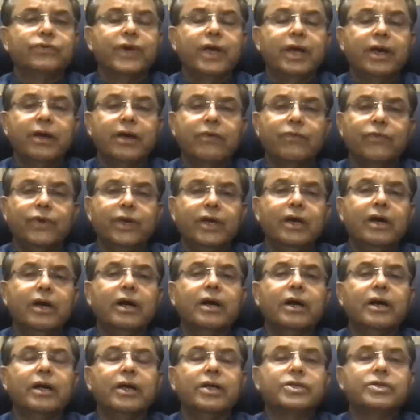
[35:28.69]
We
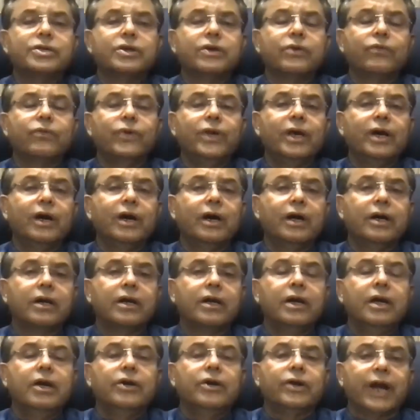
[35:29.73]
are
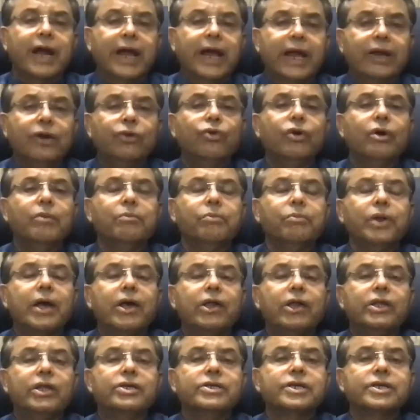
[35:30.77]
trying to
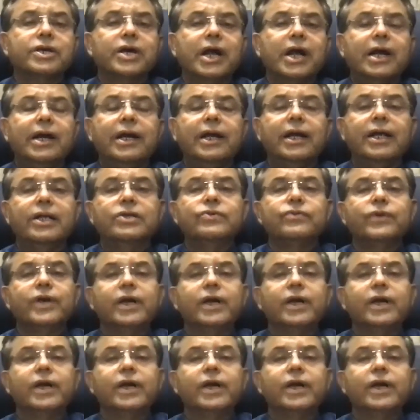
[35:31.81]
apply these guidelines.